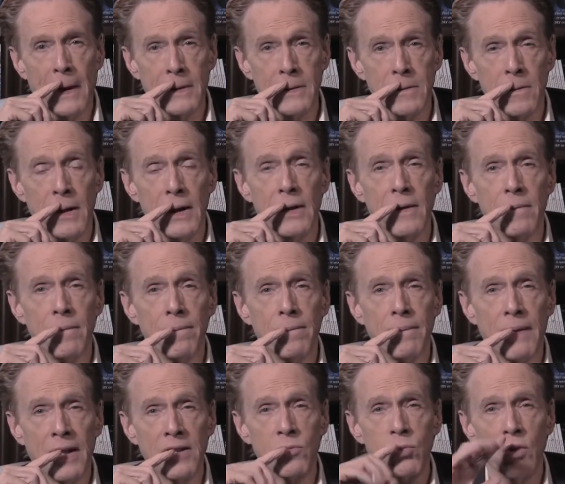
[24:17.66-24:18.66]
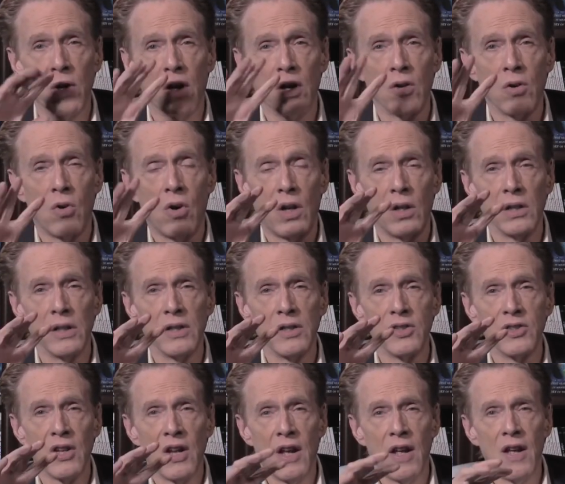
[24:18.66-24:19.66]
That's right. That's what our call
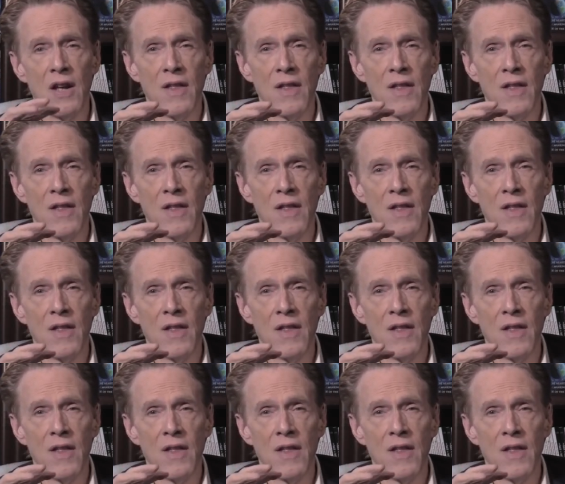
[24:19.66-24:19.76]
is.